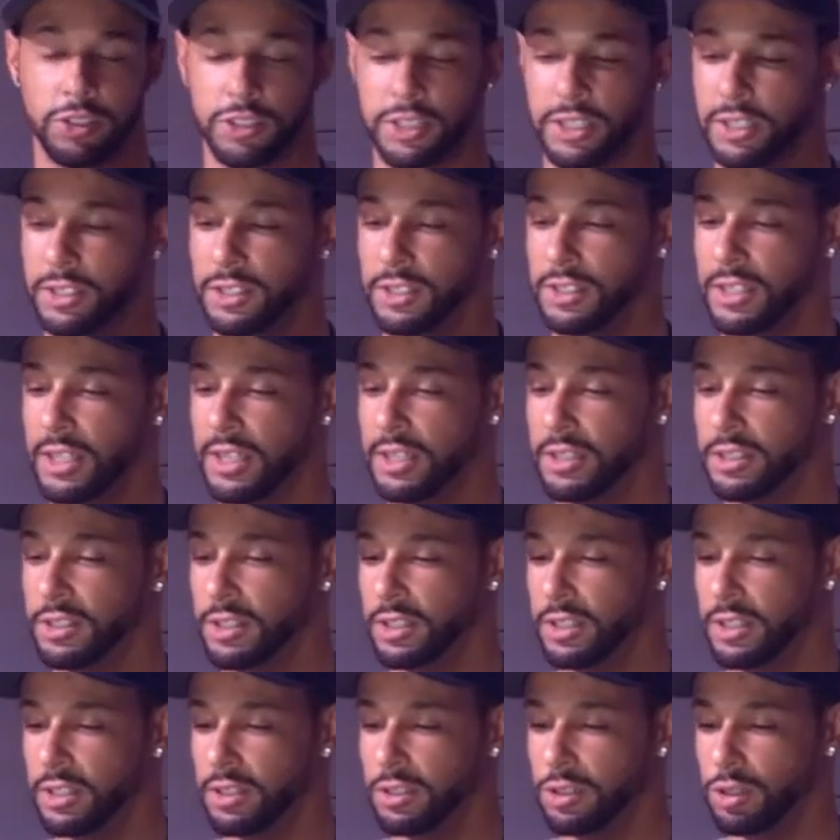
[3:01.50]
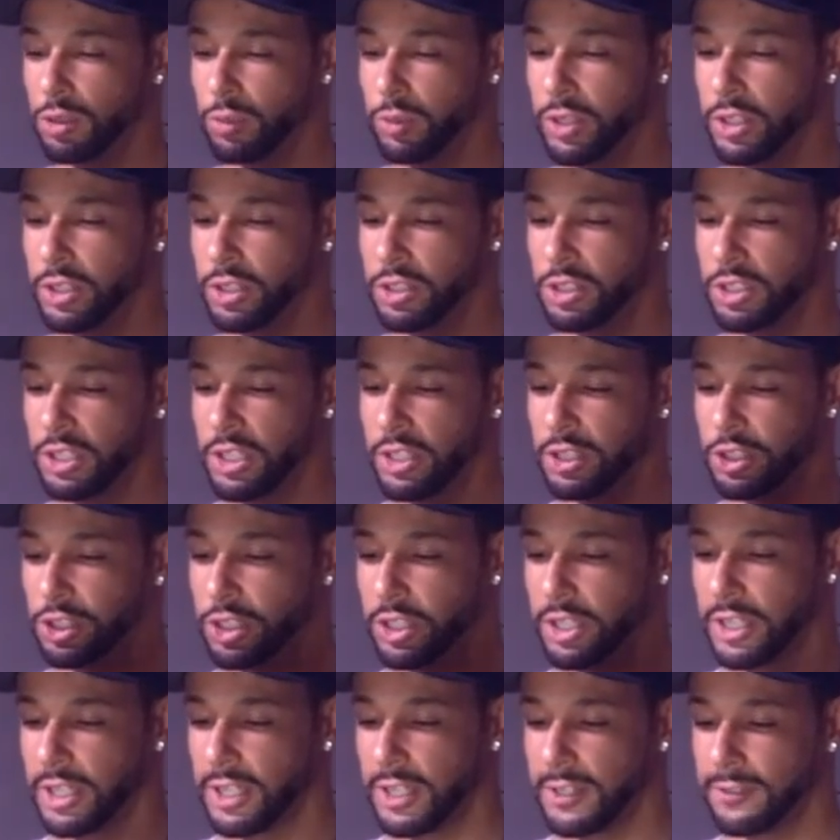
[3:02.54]
it'll say settings there so we're going to
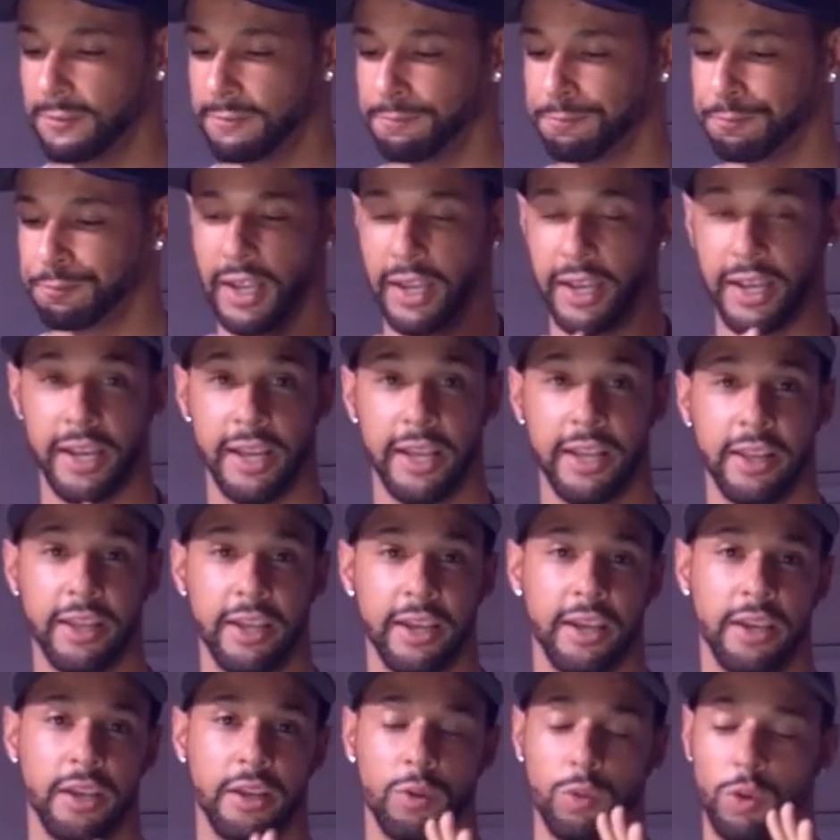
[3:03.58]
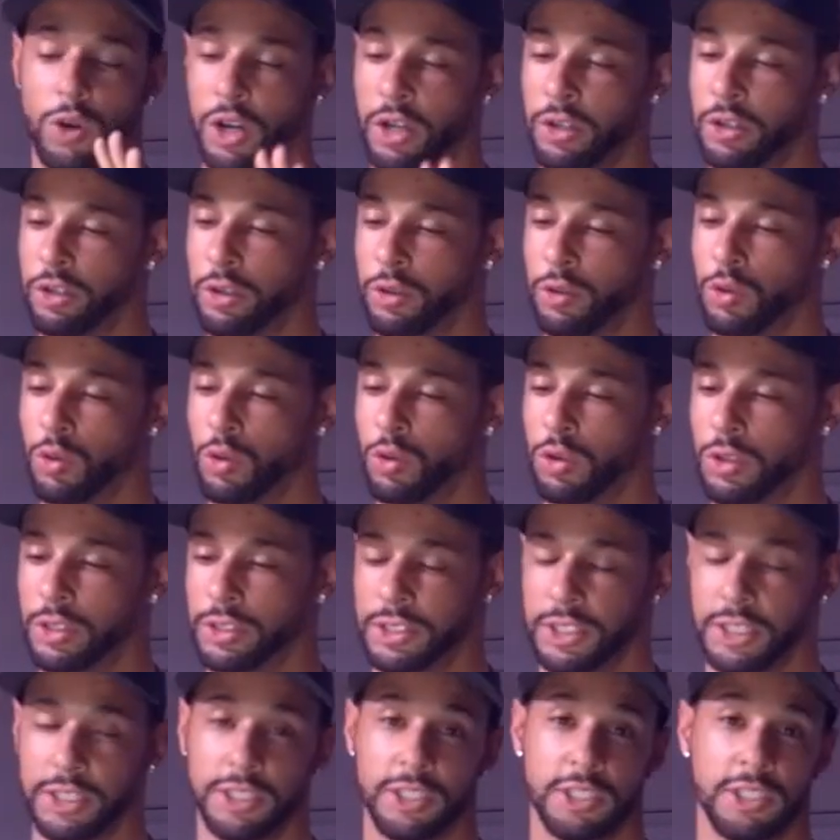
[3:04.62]
touch that and then under Google
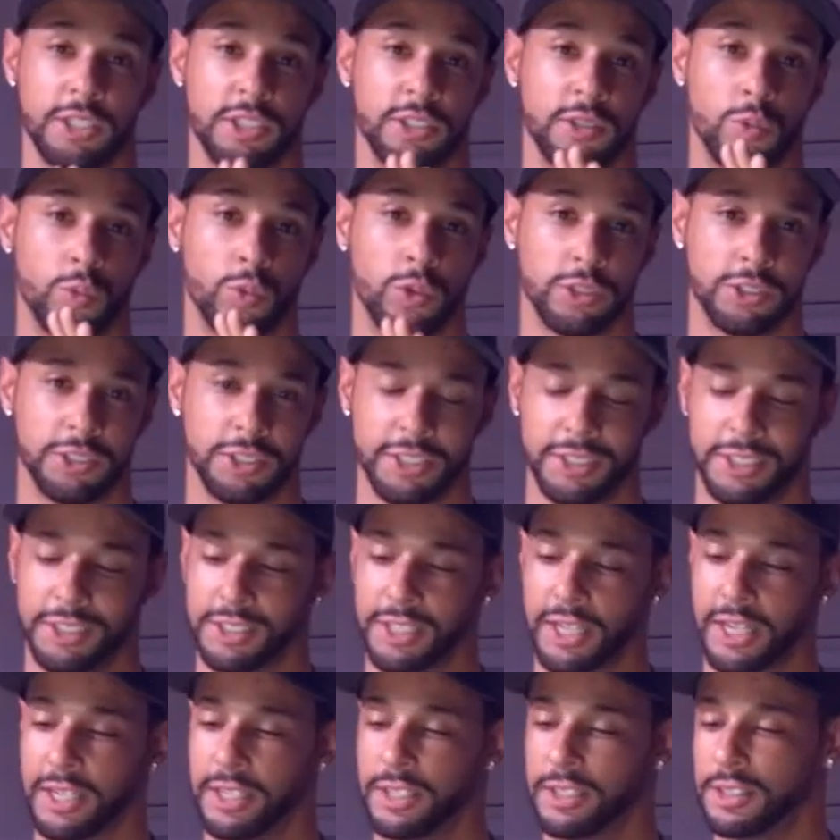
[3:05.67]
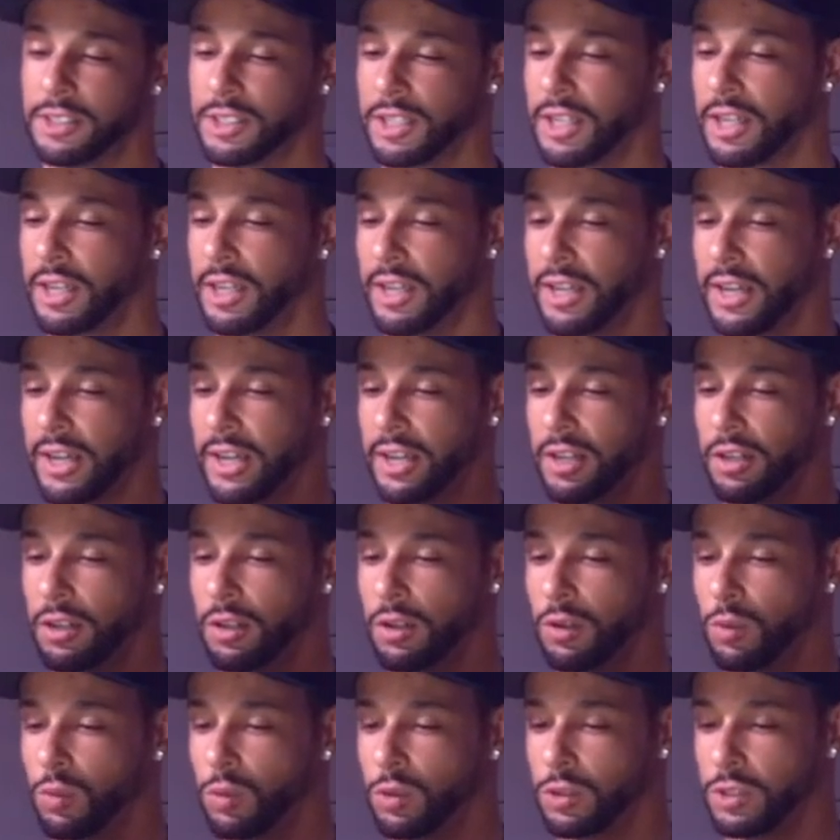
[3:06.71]
Assistant, we'll see settings
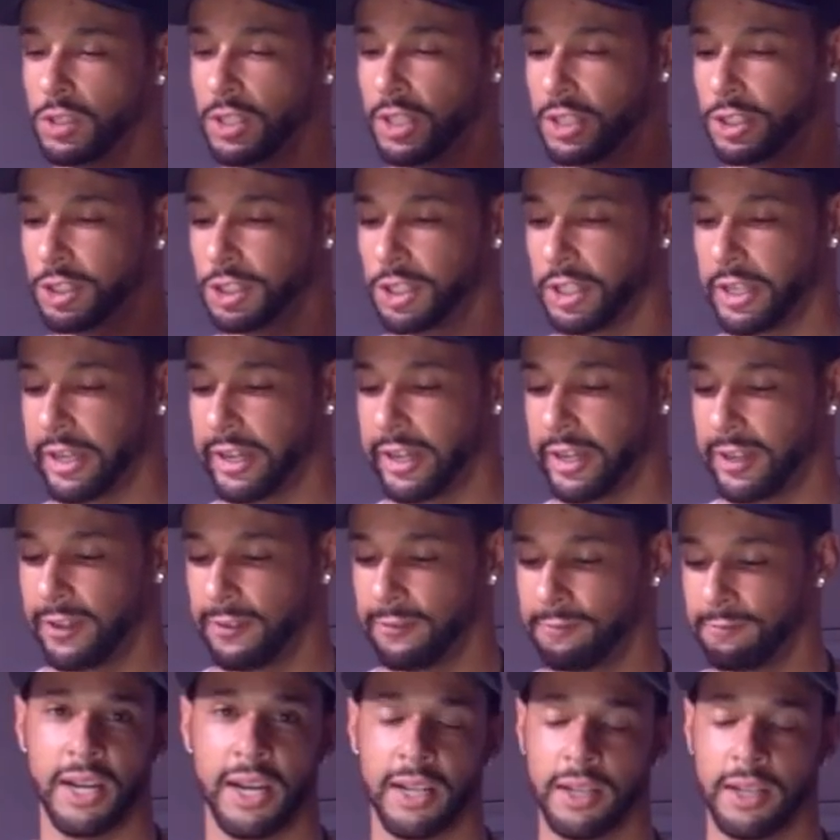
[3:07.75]
again. We'll touch that.